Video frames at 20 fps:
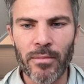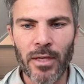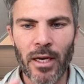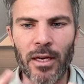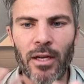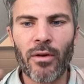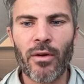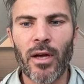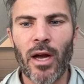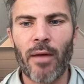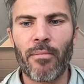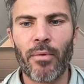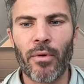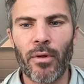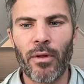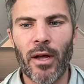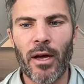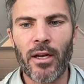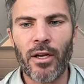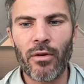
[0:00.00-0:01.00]
How do
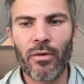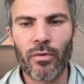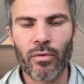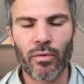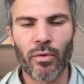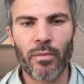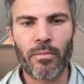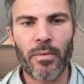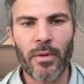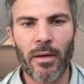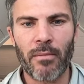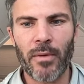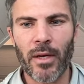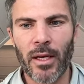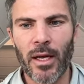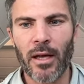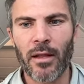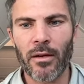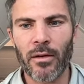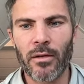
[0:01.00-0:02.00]
you group them
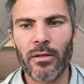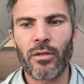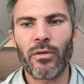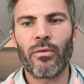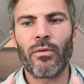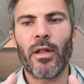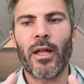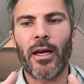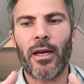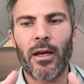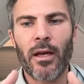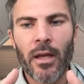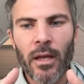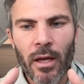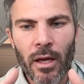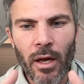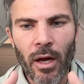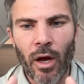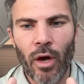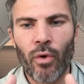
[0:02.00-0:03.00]
together into
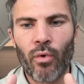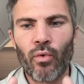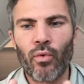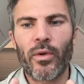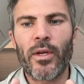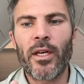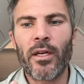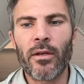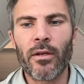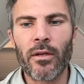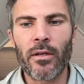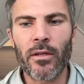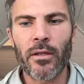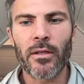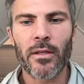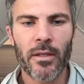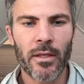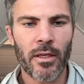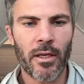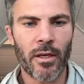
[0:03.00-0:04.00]
a real,
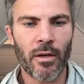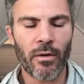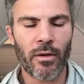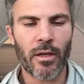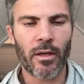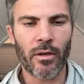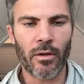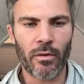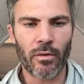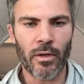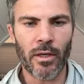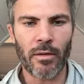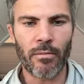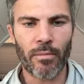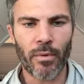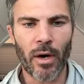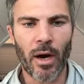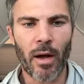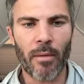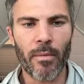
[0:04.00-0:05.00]
concrete
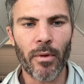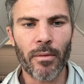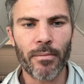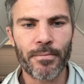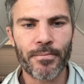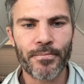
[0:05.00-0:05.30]
problem?